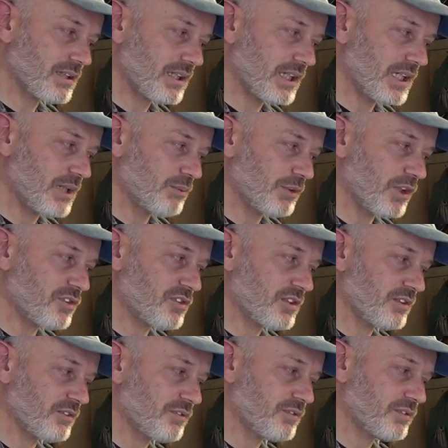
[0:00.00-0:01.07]
lots
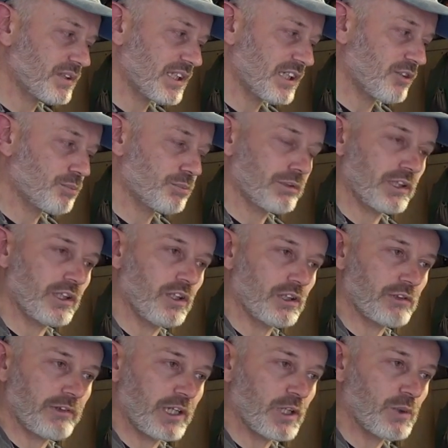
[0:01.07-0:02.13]
of kind of
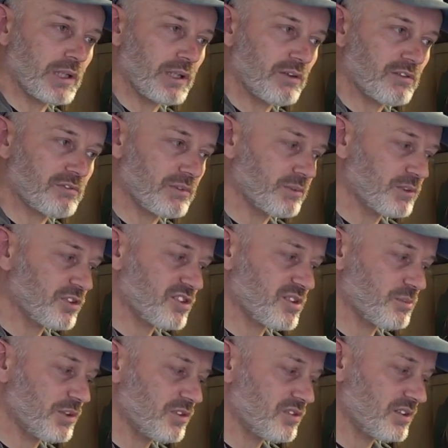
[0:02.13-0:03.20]
pre-order inquiries from
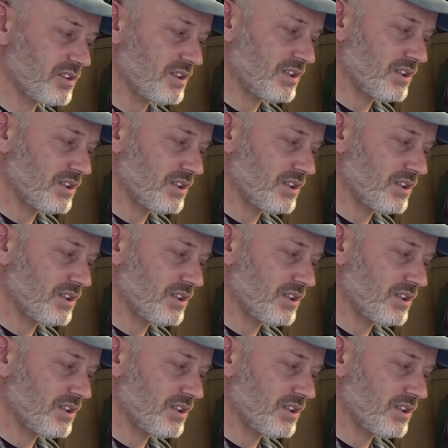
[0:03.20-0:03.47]
customers